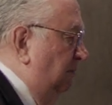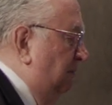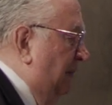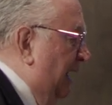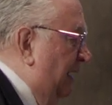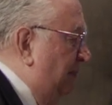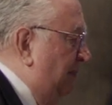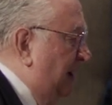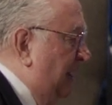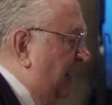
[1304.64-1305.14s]

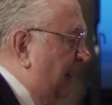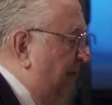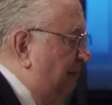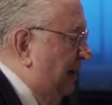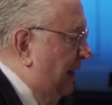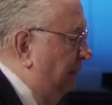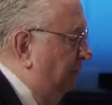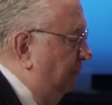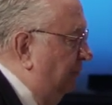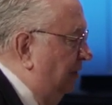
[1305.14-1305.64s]
My
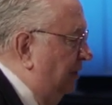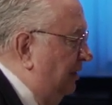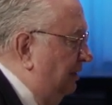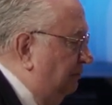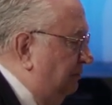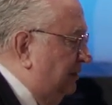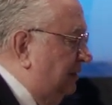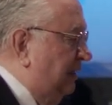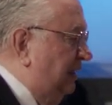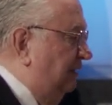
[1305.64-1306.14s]
mom, I
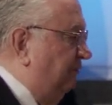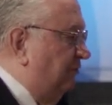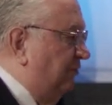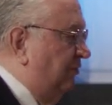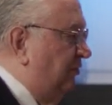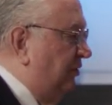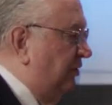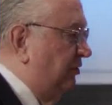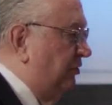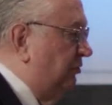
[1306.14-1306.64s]
really
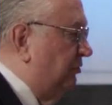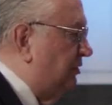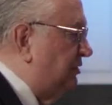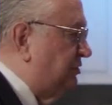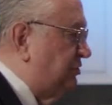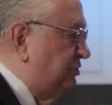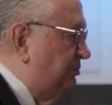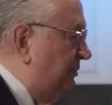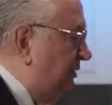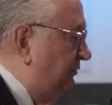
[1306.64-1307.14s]
believe, could have
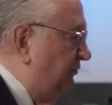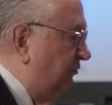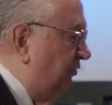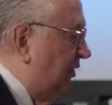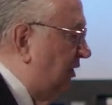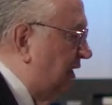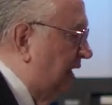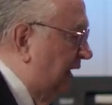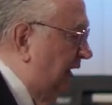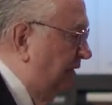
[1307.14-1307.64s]
crushed me
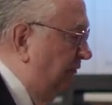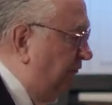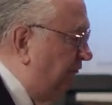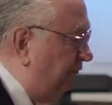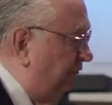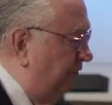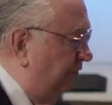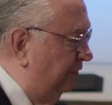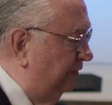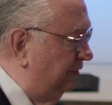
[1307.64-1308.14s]
for
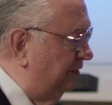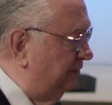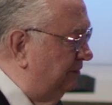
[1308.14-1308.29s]
life.